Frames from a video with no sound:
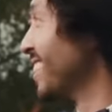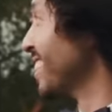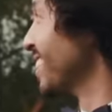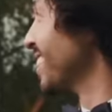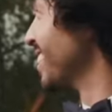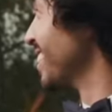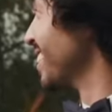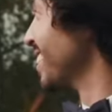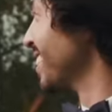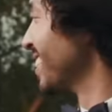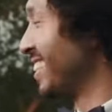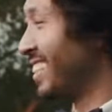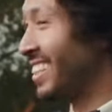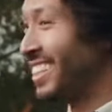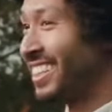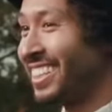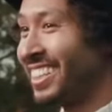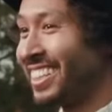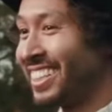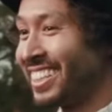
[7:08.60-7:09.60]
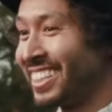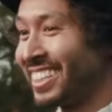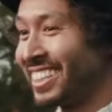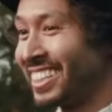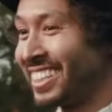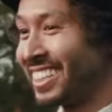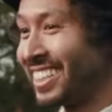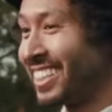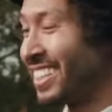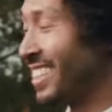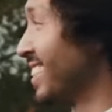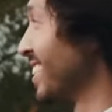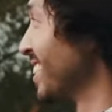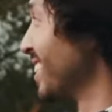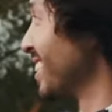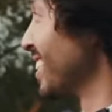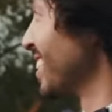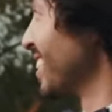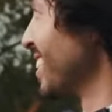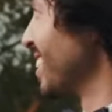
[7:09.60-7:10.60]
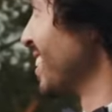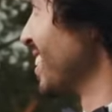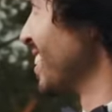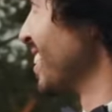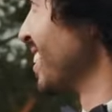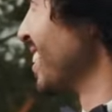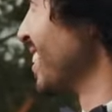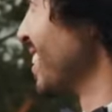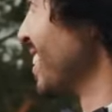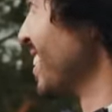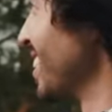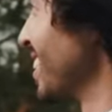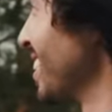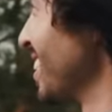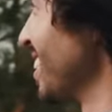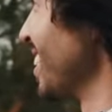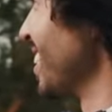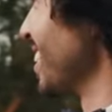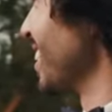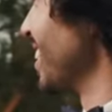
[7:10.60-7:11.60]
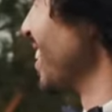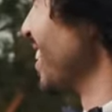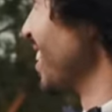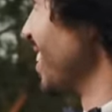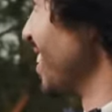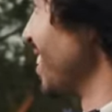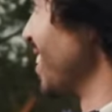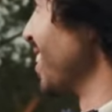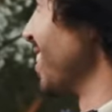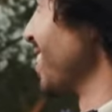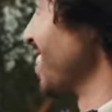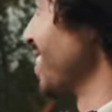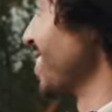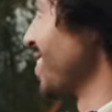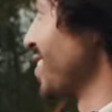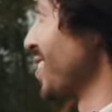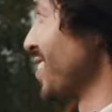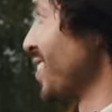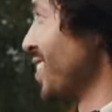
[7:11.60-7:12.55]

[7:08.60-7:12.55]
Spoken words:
(not speaking)